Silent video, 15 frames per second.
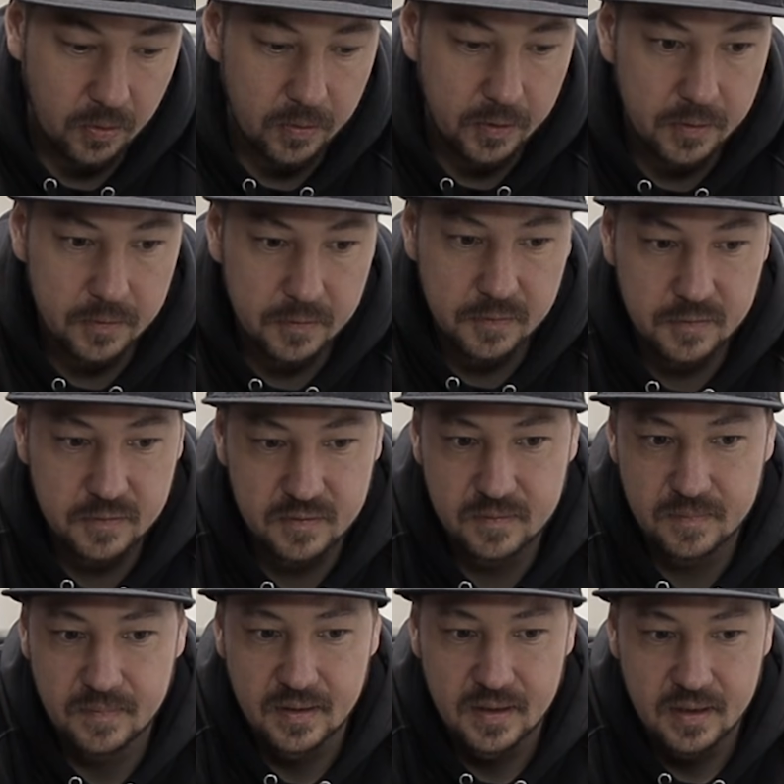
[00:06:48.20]
coils,
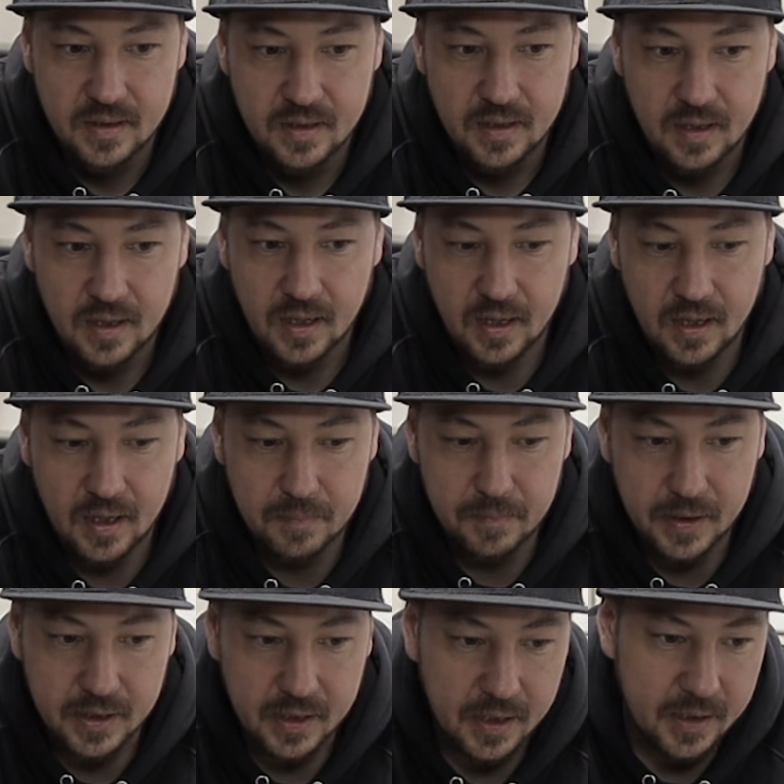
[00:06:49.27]

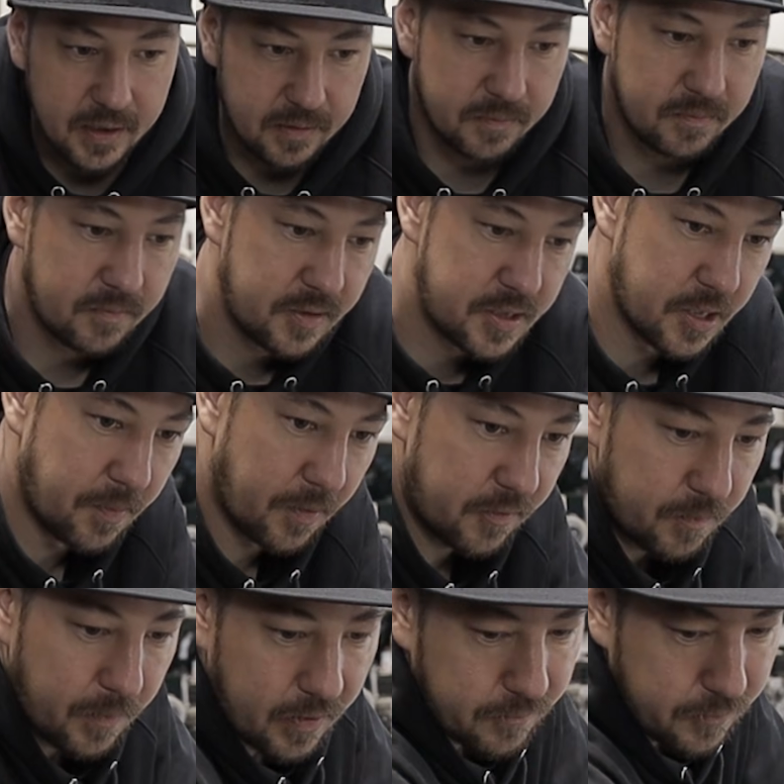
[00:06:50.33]
again turbo
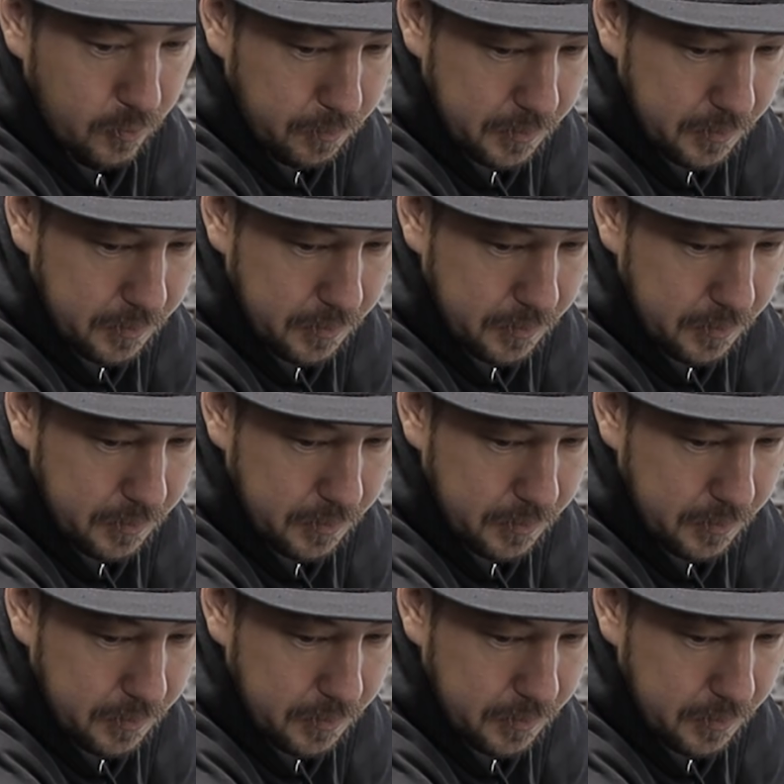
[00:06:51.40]
smart fuel